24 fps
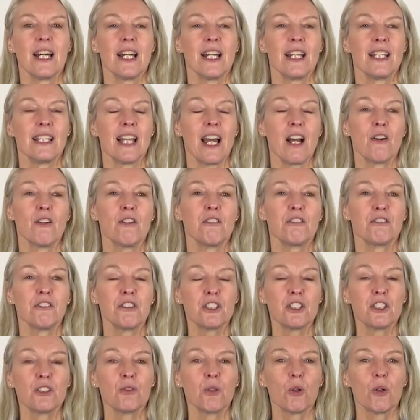Now,
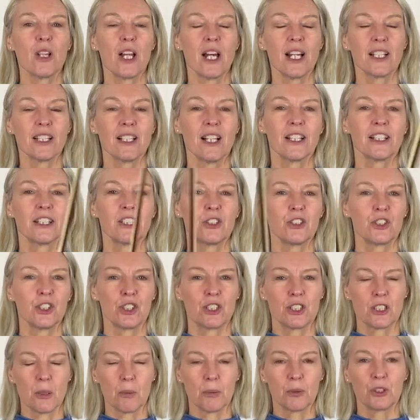first of all, I'd like you to
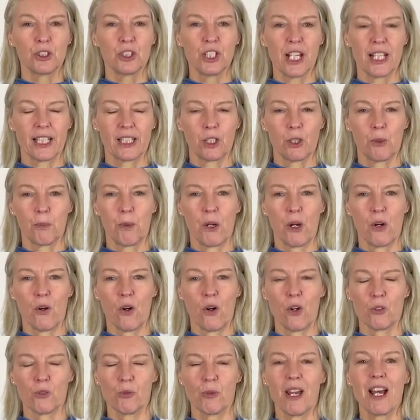double check your bow
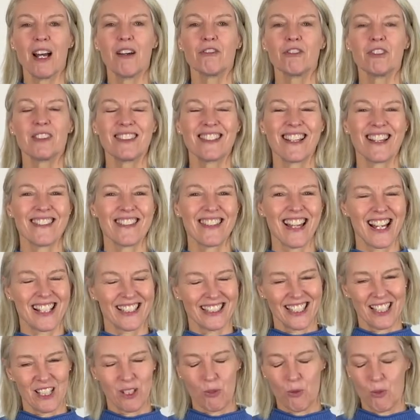hold. We haven't done that
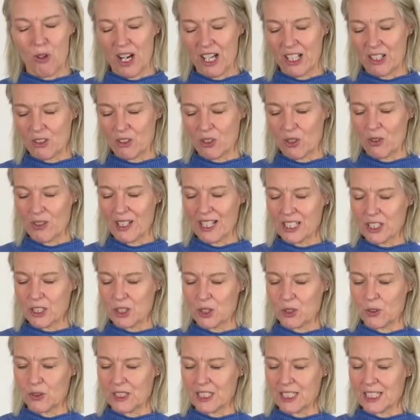in a while, so let's do
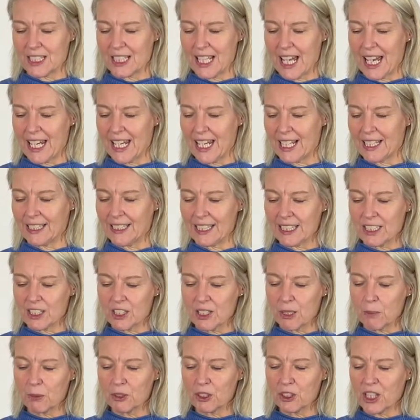it today. And let's
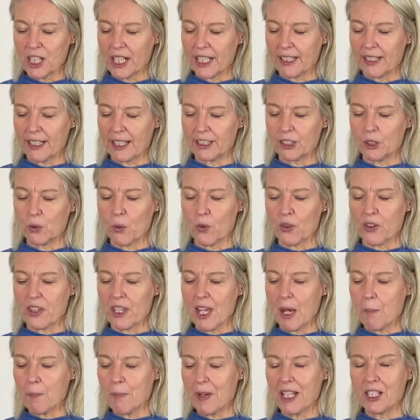double check that your
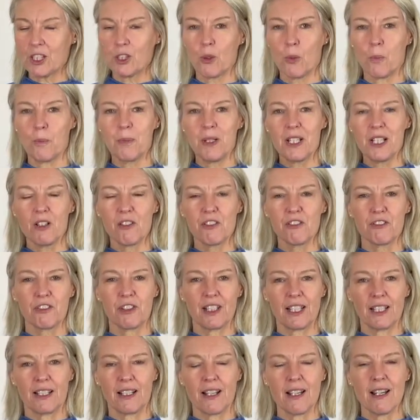thumb and your middle
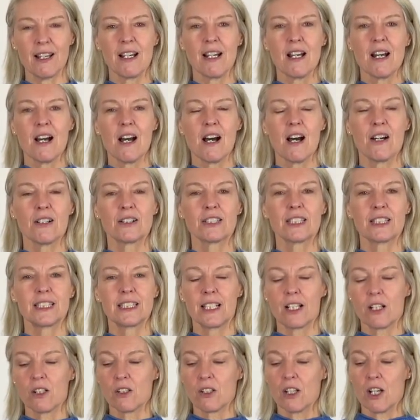finger are
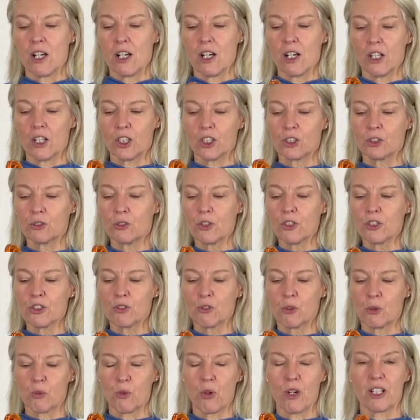still across
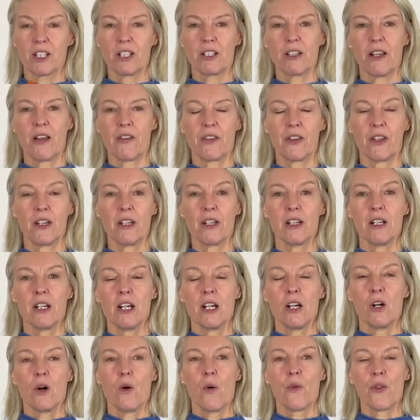from one another
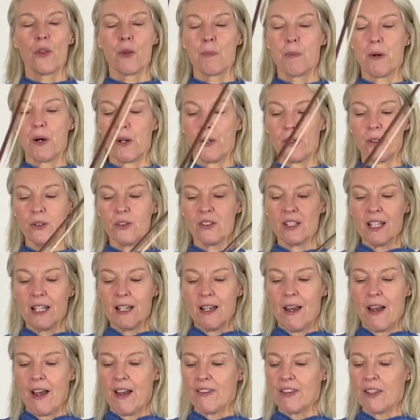on the bow.
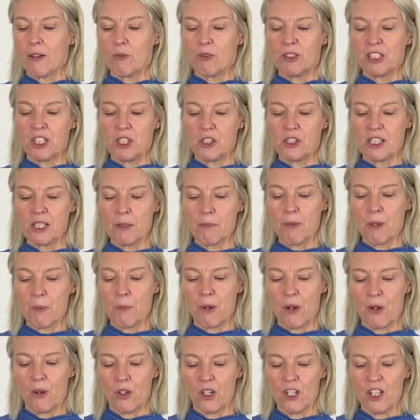And then when you tip the
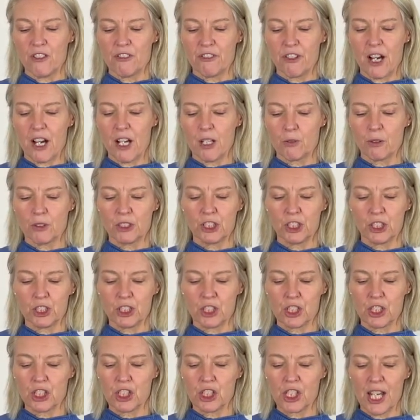bow over, I want you
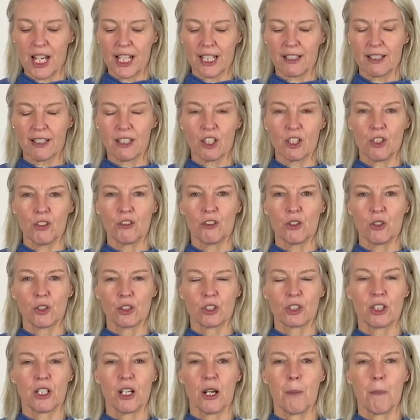to check that you've got
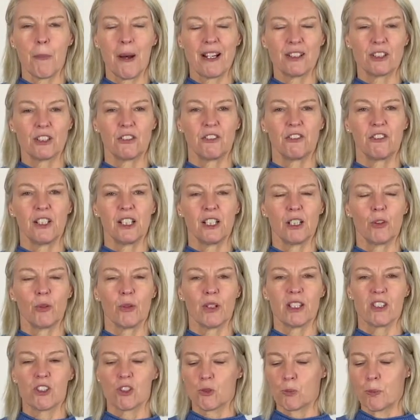about a finger
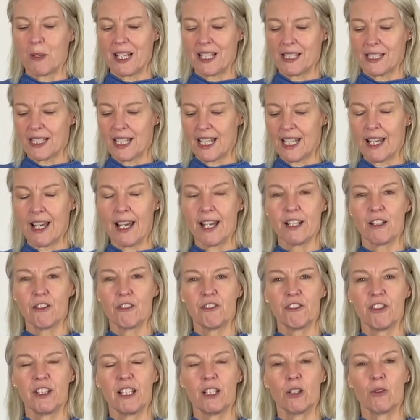width space here and a
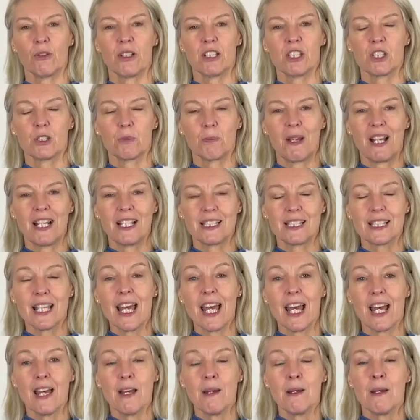finger width space
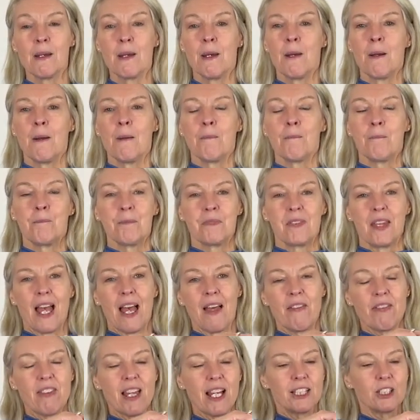there,
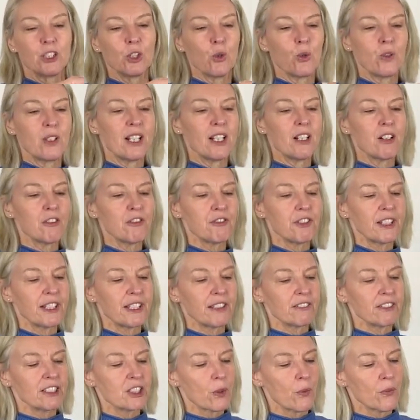and that your little finger
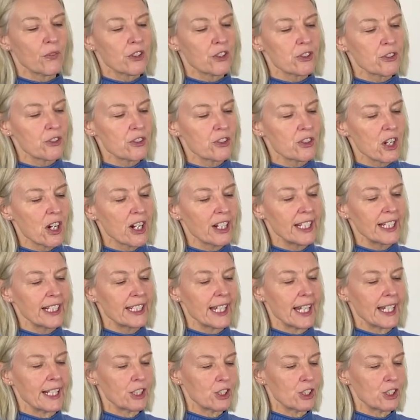is on the side edge.